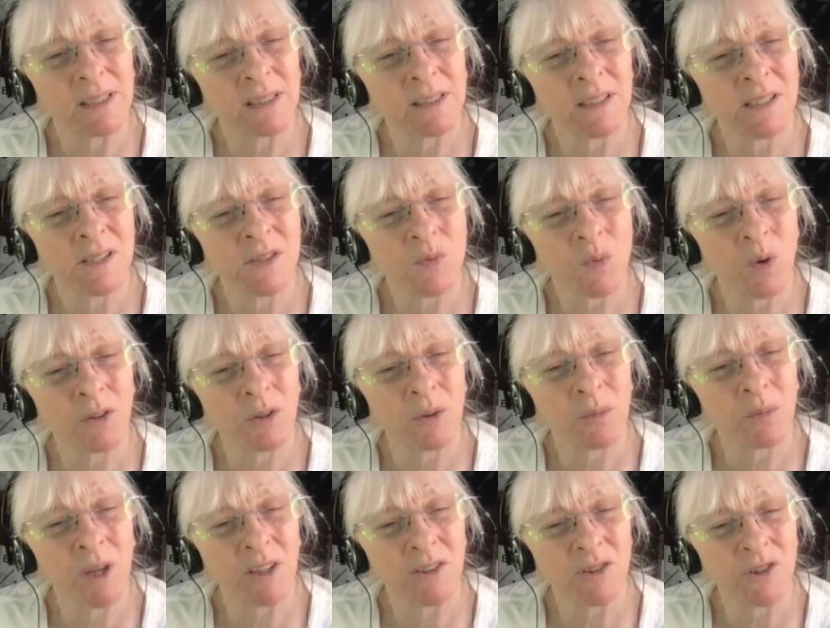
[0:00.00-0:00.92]
Is what you
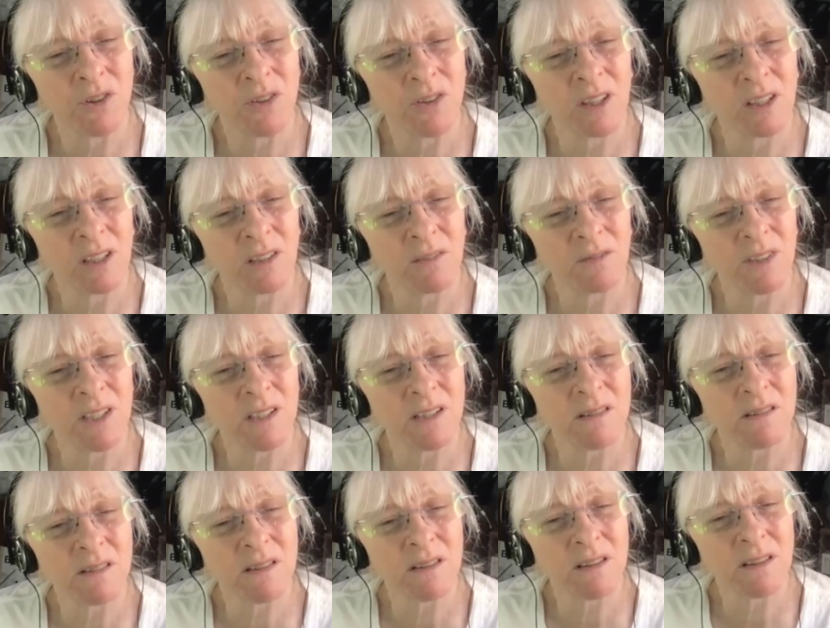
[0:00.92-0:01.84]
made you think of
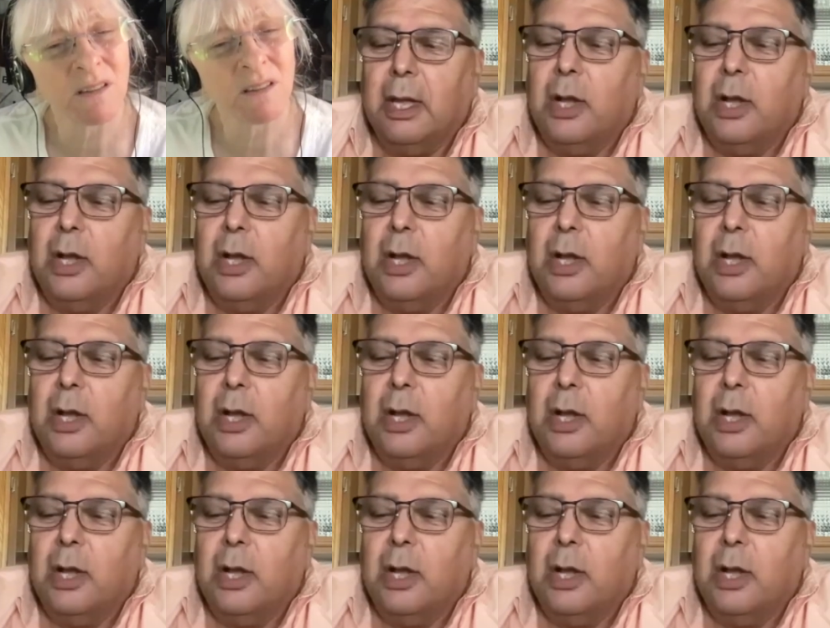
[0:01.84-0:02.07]
this?